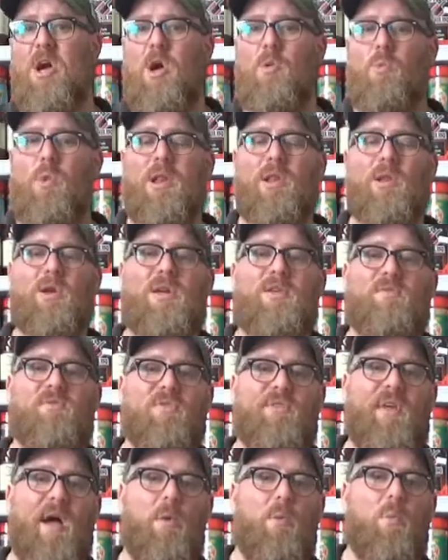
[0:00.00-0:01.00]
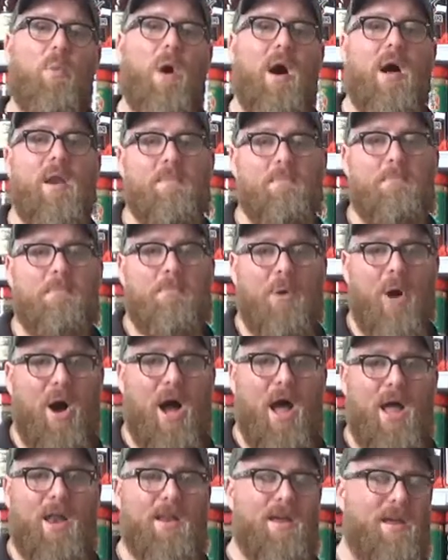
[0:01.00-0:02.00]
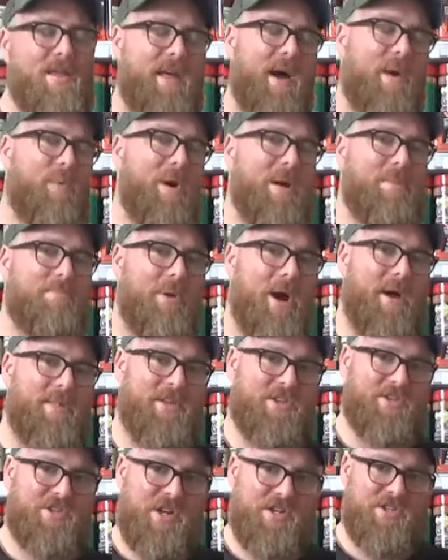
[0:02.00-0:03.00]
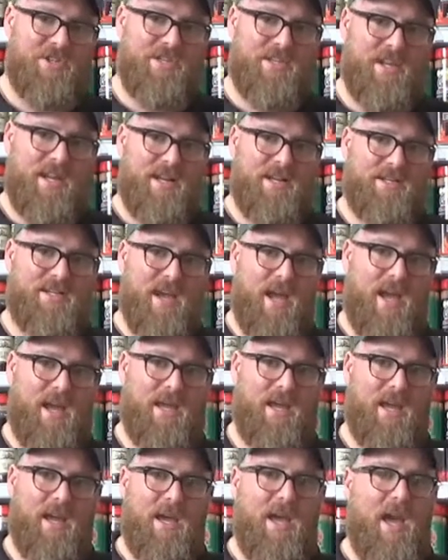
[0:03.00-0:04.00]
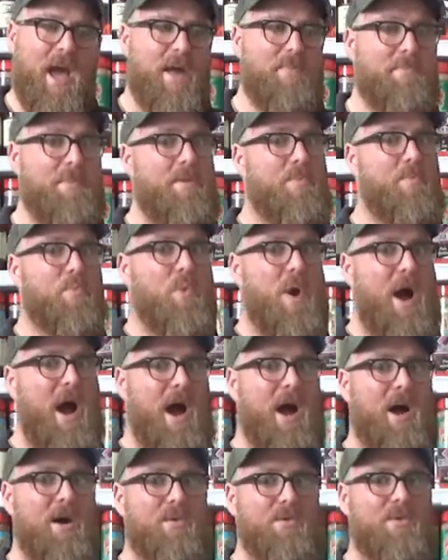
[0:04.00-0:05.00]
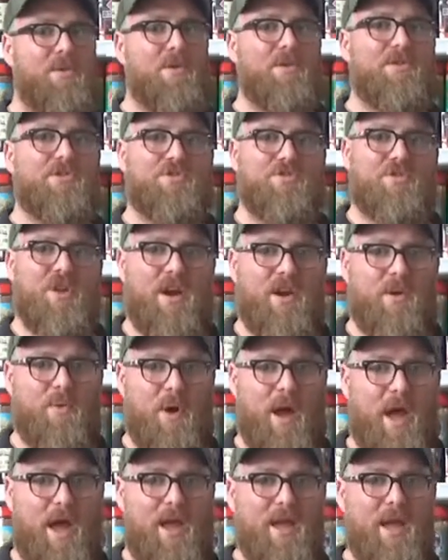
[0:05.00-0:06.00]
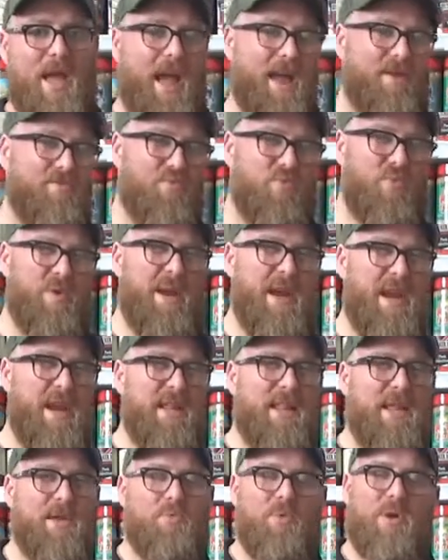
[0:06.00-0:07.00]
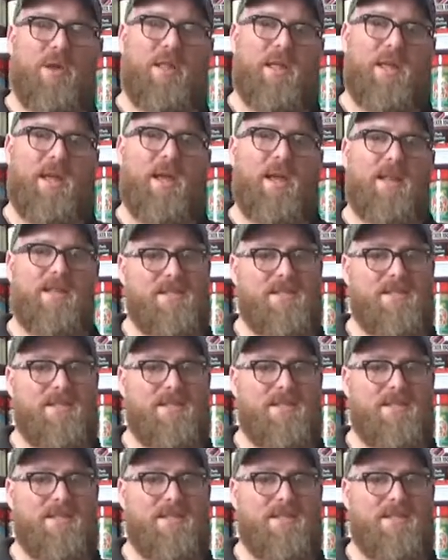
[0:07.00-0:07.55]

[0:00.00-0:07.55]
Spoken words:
we're looking for that one bite the judge is going to take and be wowed straight away and really